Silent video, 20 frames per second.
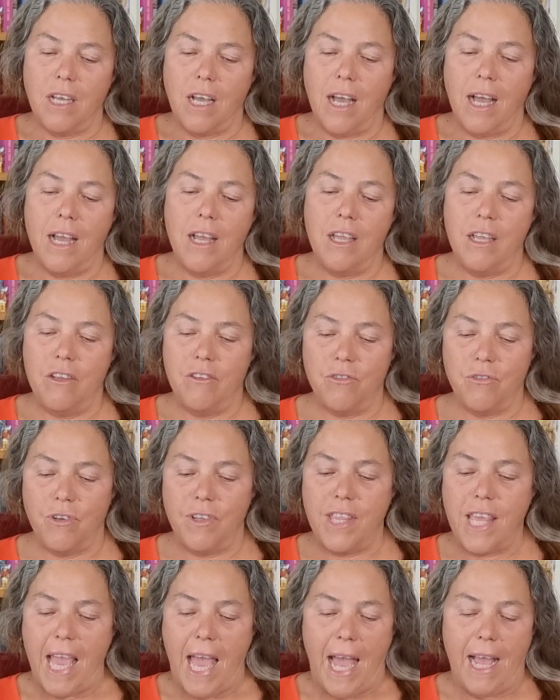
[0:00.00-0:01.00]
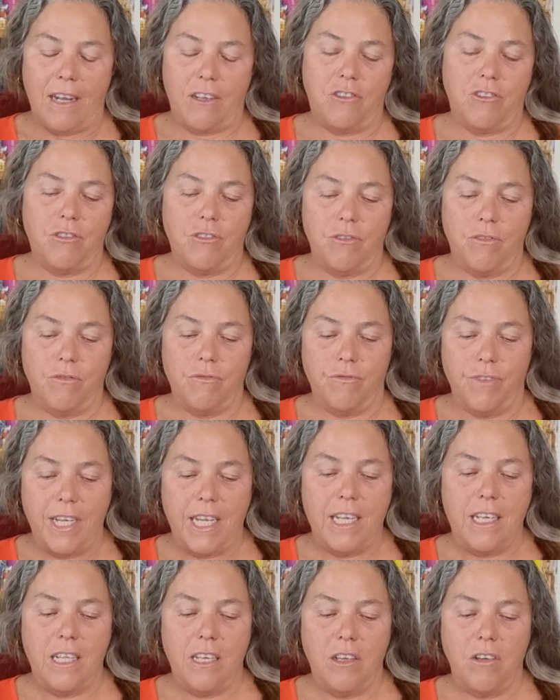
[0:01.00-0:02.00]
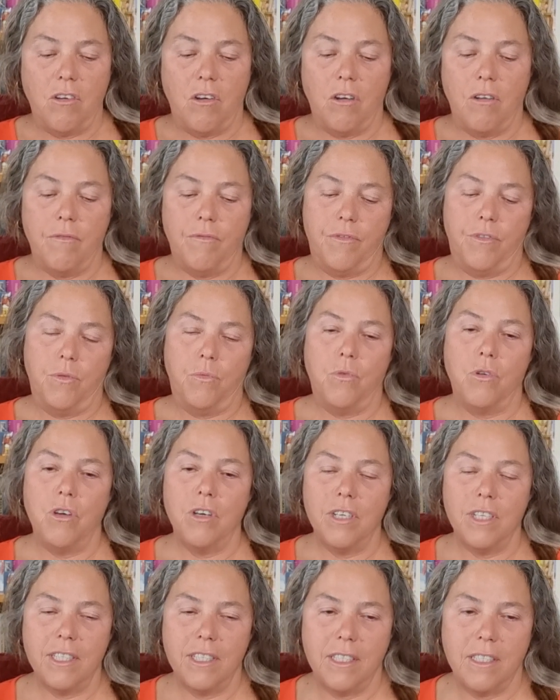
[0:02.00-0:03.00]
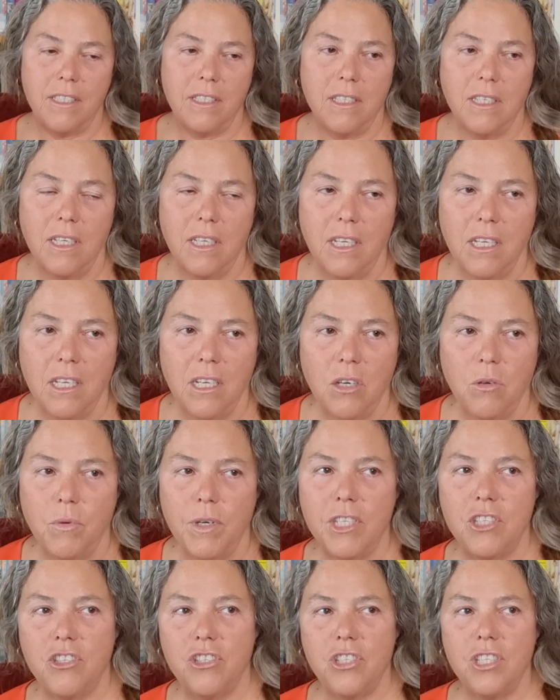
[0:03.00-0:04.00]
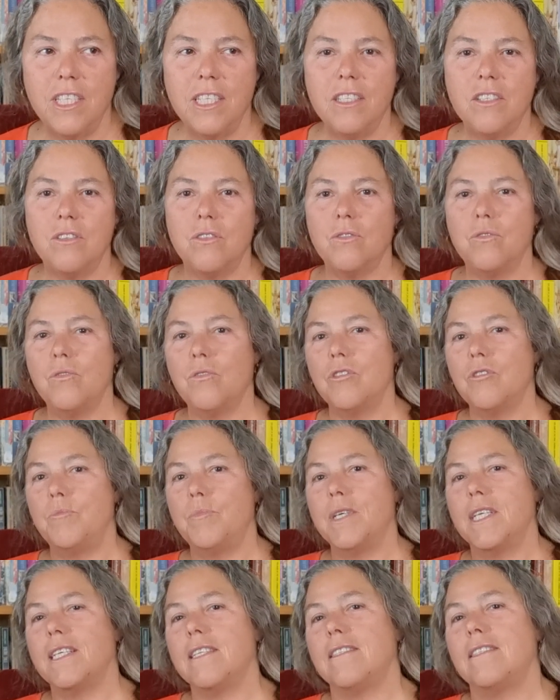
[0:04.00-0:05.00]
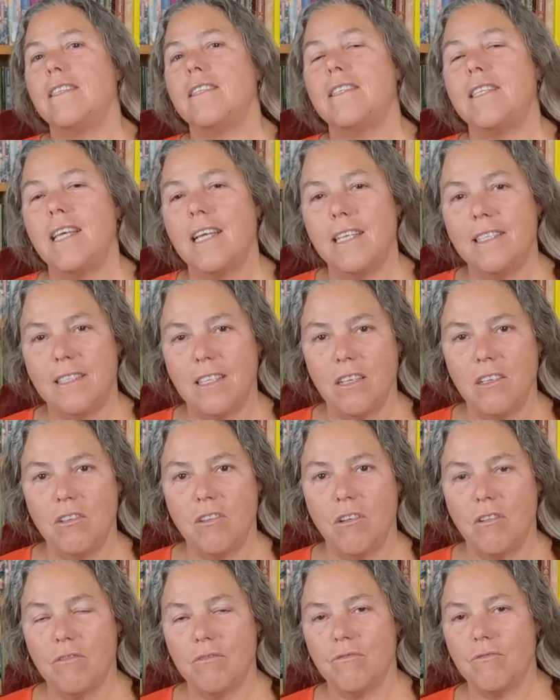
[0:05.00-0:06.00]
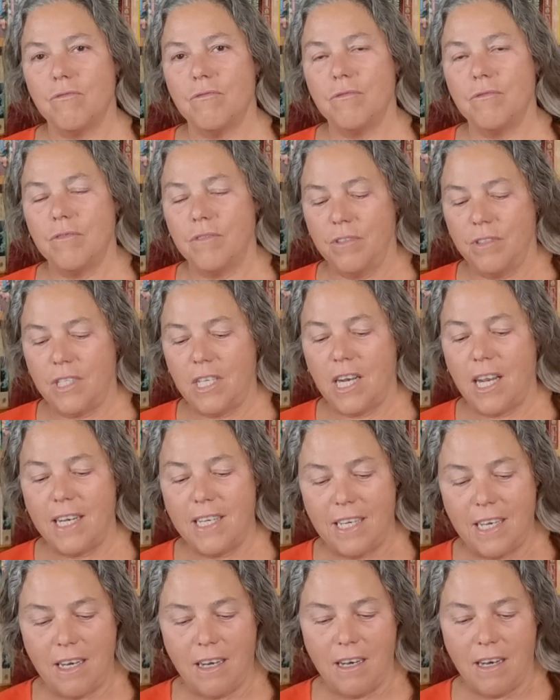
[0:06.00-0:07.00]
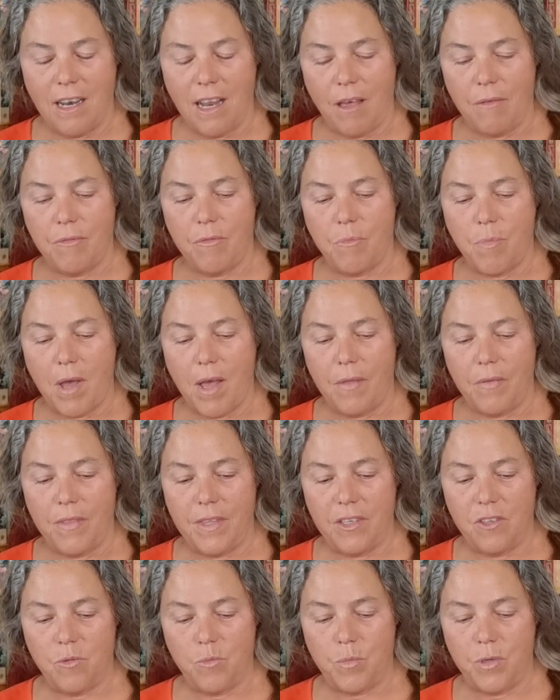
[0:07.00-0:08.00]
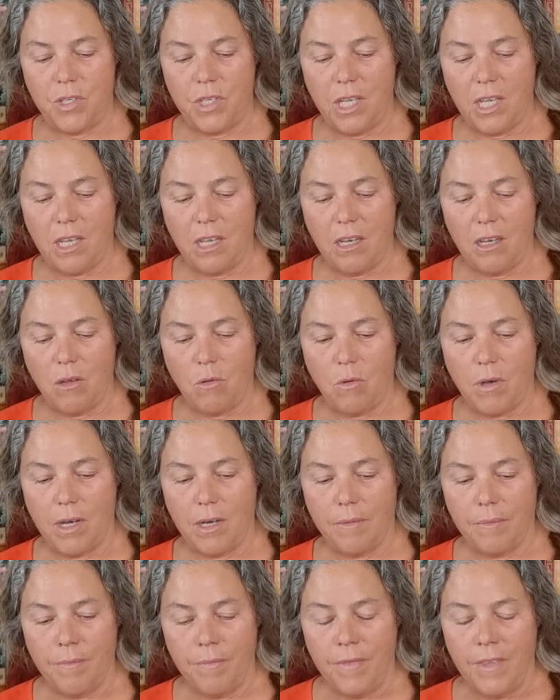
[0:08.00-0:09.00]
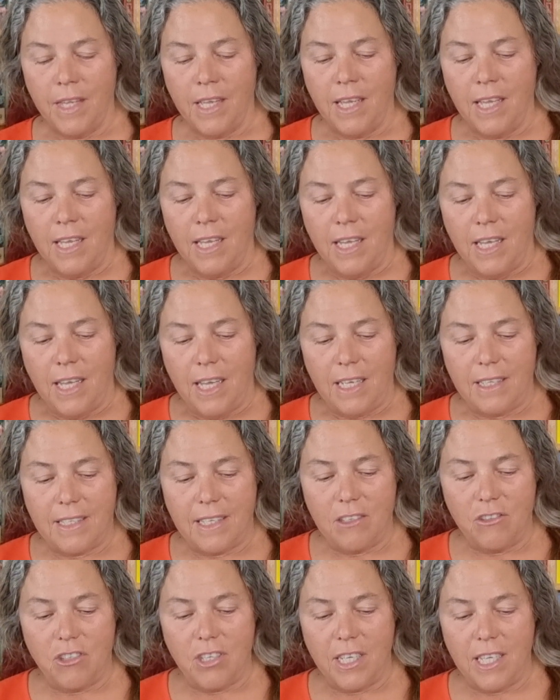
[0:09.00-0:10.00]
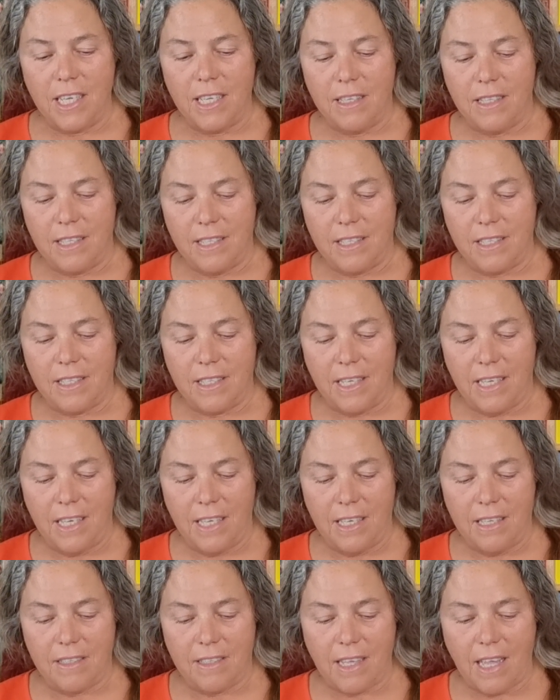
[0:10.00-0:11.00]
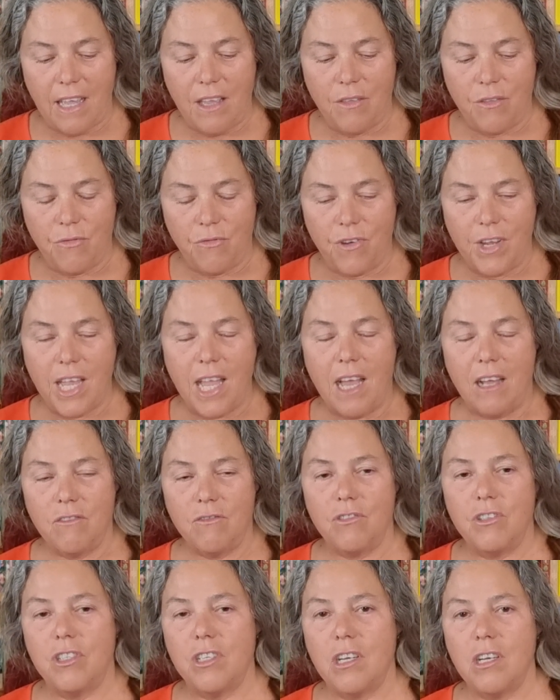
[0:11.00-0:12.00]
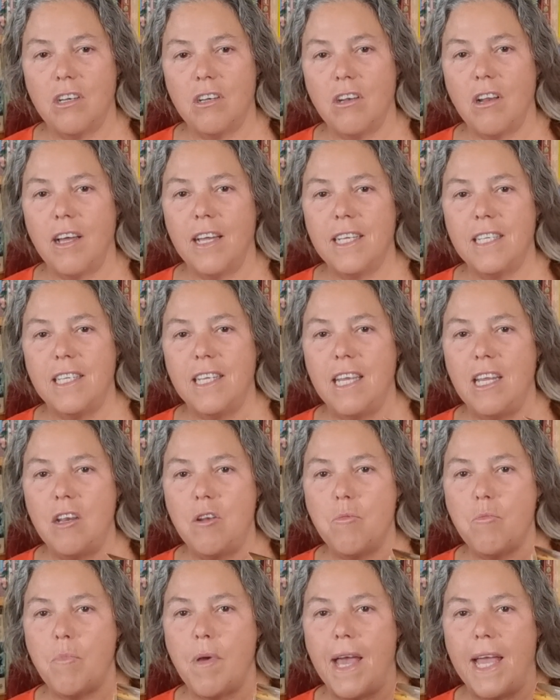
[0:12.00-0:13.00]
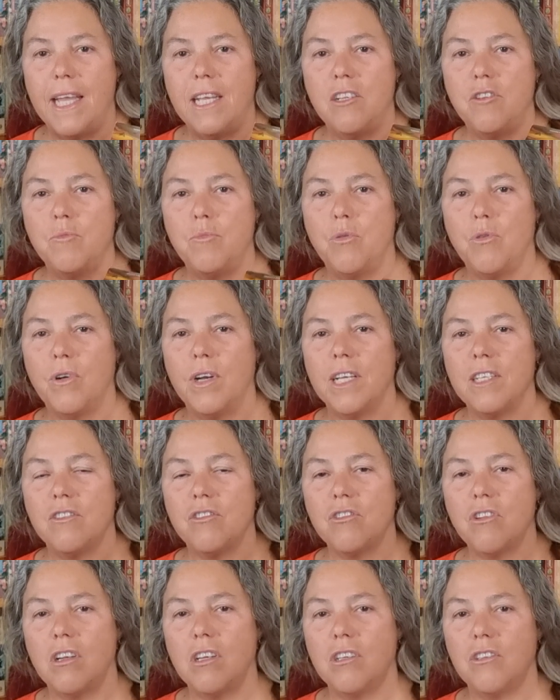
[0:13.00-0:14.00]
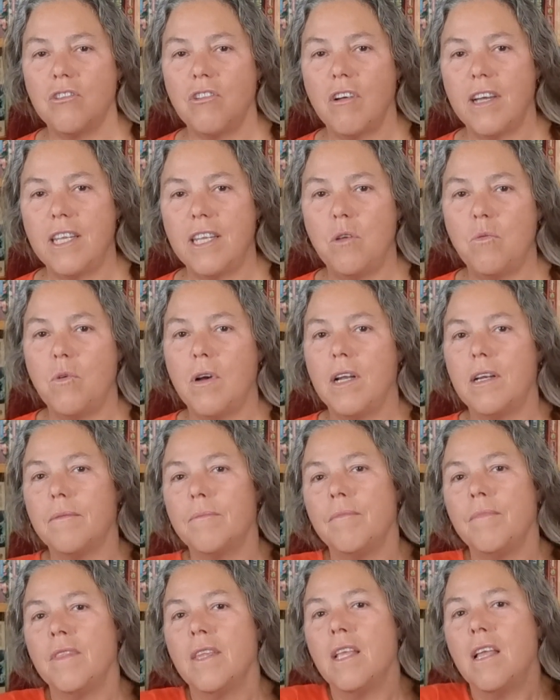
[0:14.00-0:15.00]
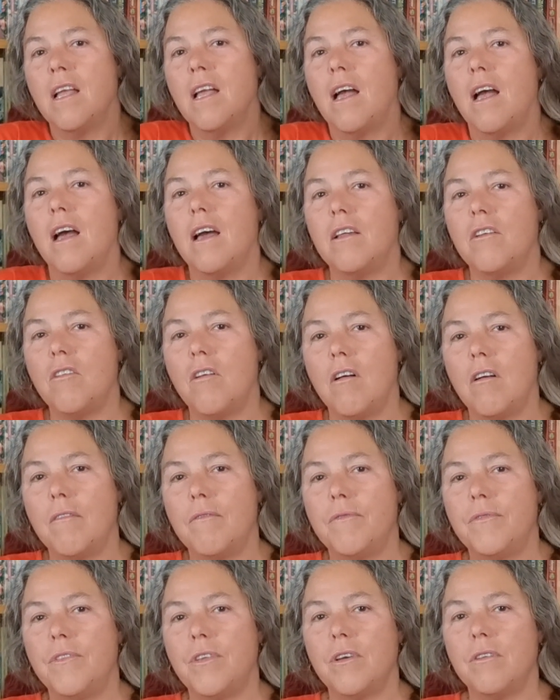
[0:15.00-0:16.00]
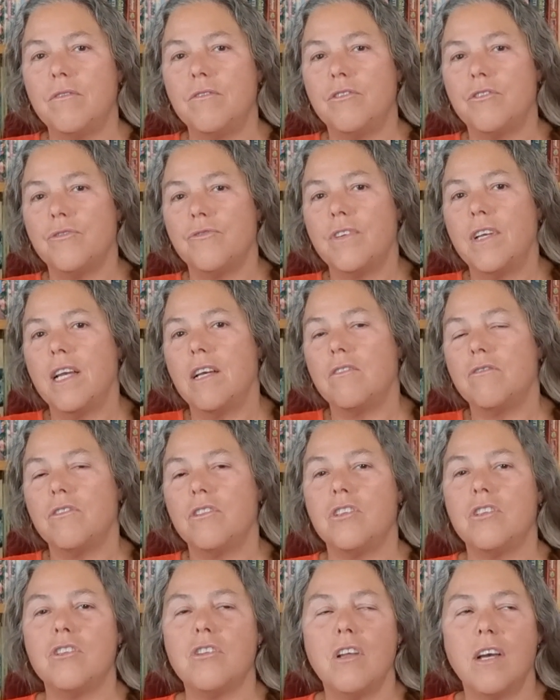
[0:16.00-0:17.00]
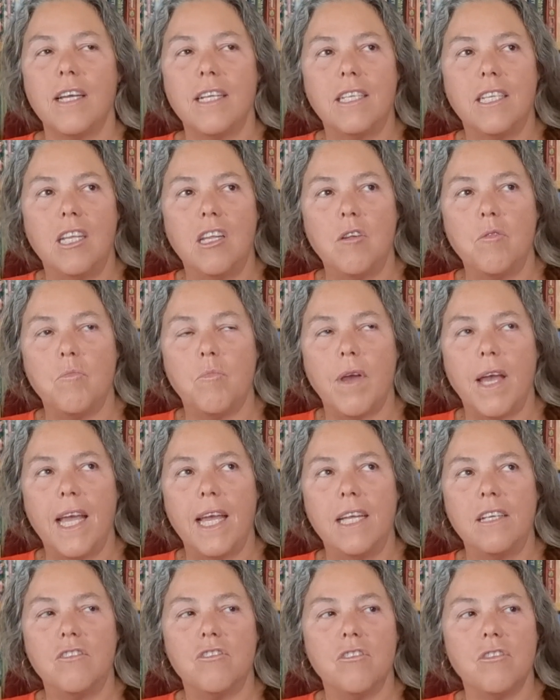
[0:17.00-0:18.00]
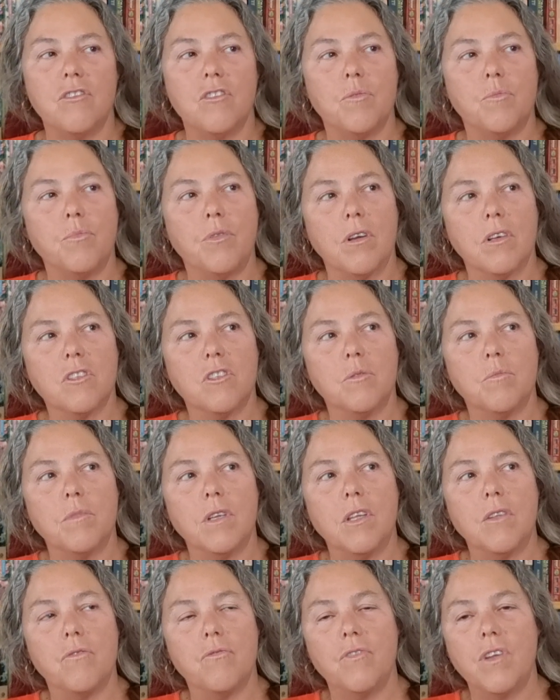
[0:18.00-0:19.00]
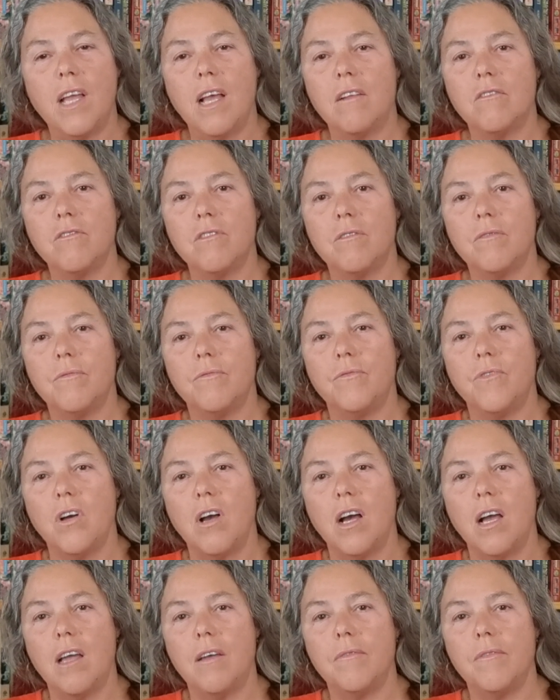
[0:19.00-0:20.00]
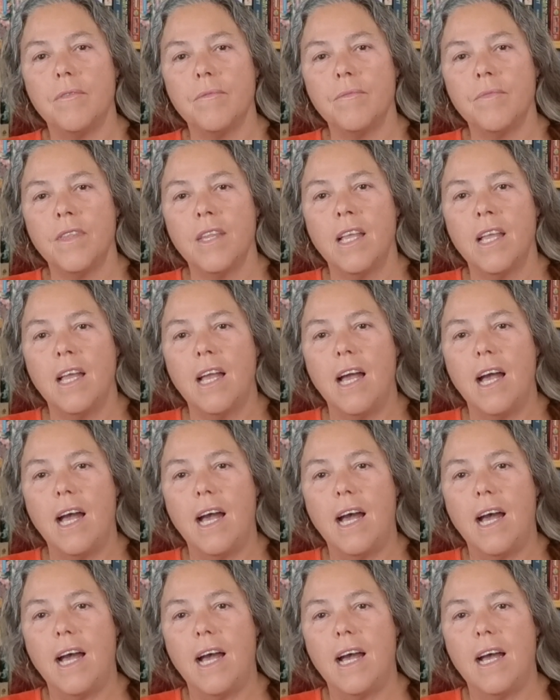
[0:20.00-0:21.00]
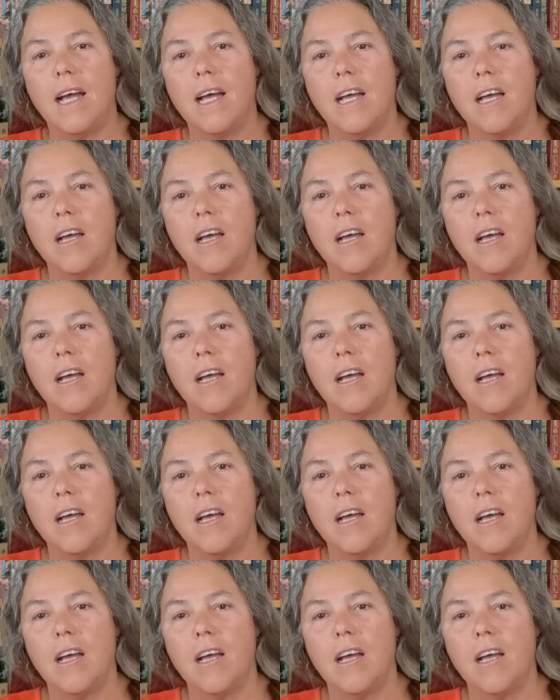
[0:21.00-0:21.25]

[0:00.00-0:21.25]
I enjoy the actual reading of the words, which is good because there's a lot that I didn't love about this particular one. Essentially, this is a 319 page book. It's not a tiny one. And of those 319 pages, approximately 305 are